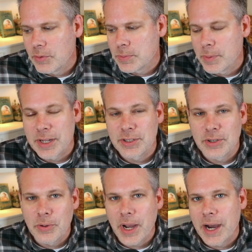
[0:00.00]
And we spent about
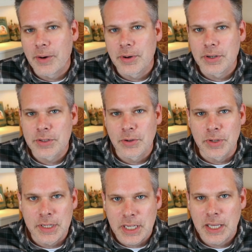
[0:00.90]
two hours
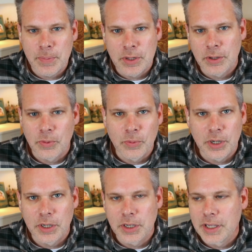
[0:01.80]
going deep into the
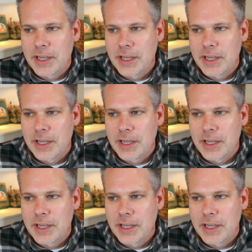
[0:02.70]
Word.